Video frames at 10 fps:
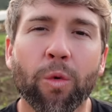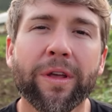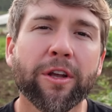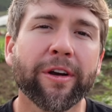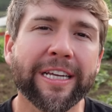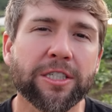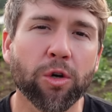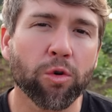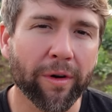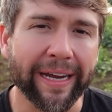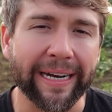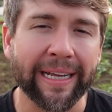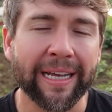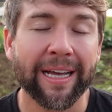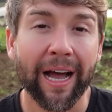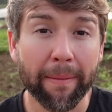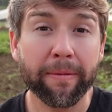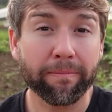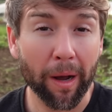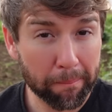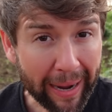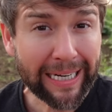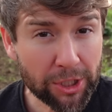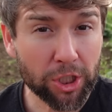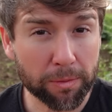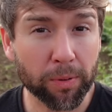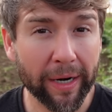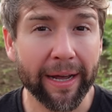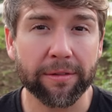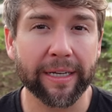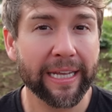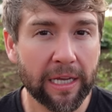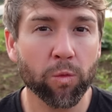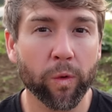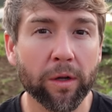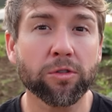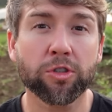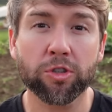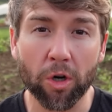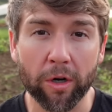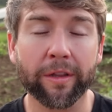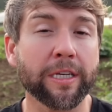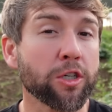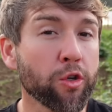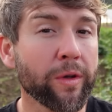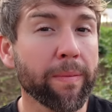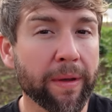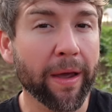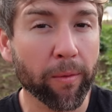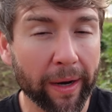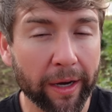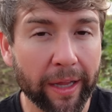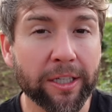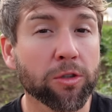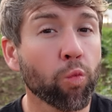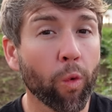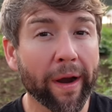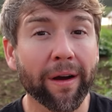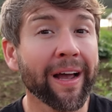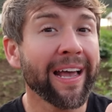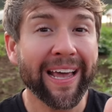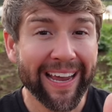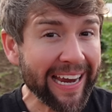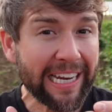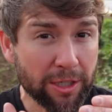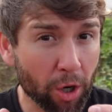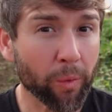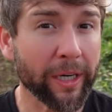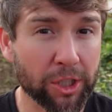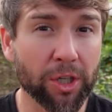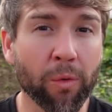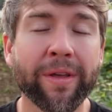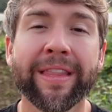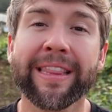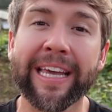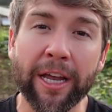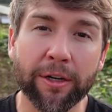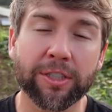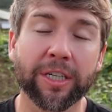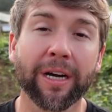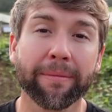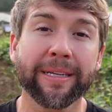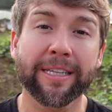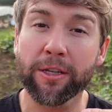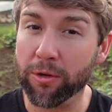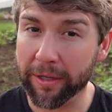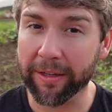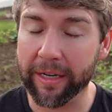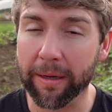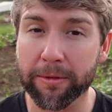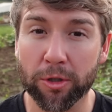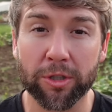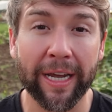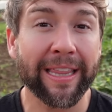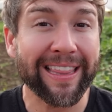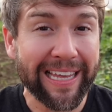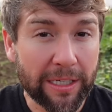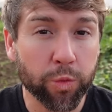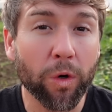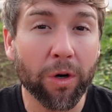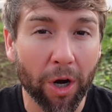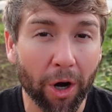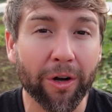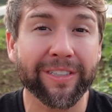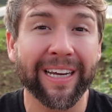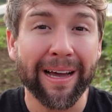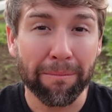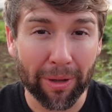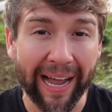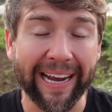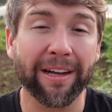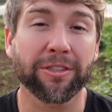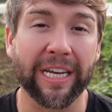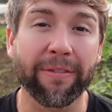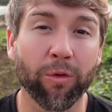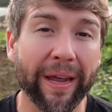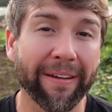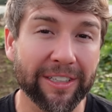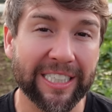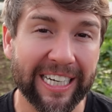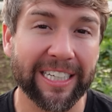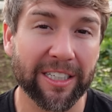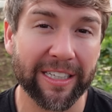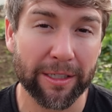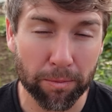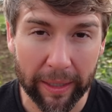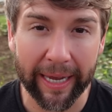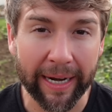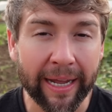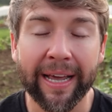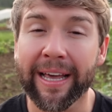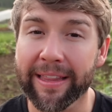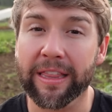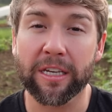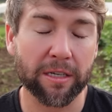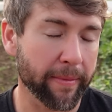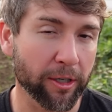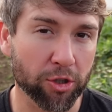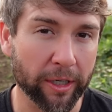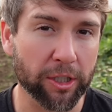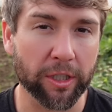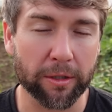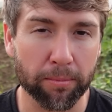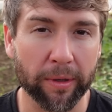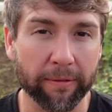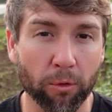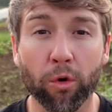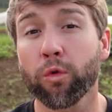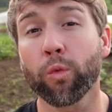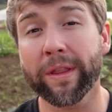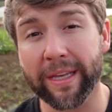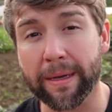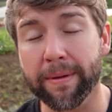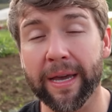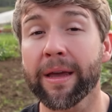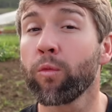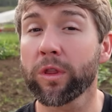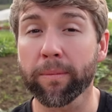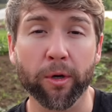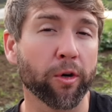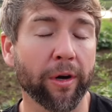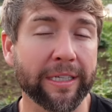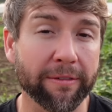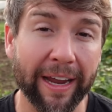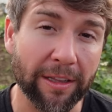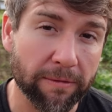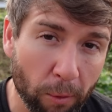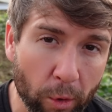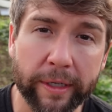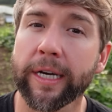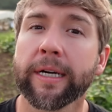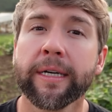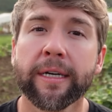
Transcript: when there is no grid. I mean, Biden just put out that he will start this new E P A regulation where it is already showing that the energy companies and the utility companies are saying this will cause blackouts if we have to stick to this plan that this administration is putting forth with the E P A and with the bureaucrats of California.